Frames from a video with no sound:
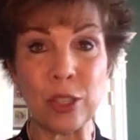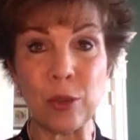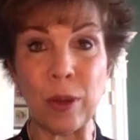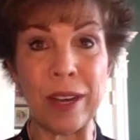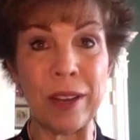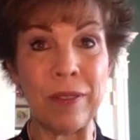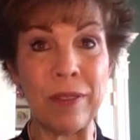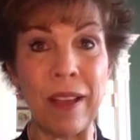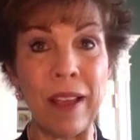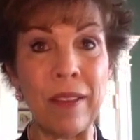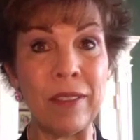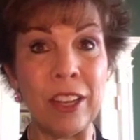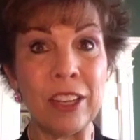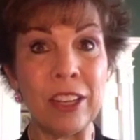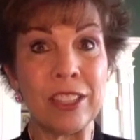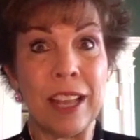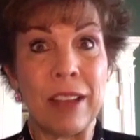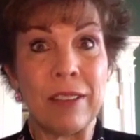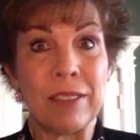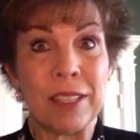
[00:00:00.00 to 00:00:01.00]
25
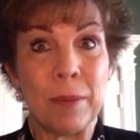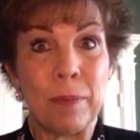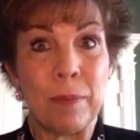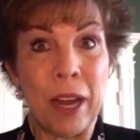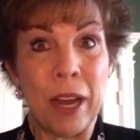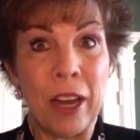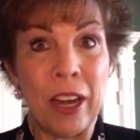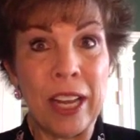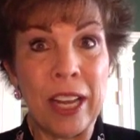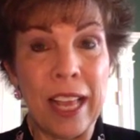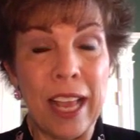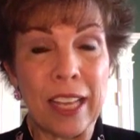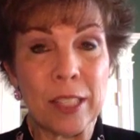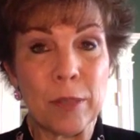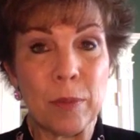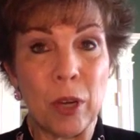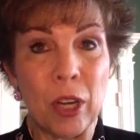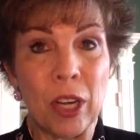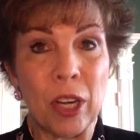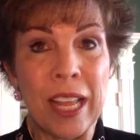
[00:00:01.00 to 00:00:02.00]
years, I was a parenting
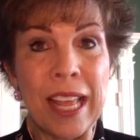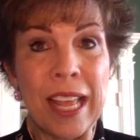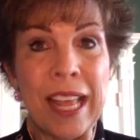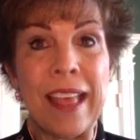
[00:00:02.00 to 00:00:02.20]
expert.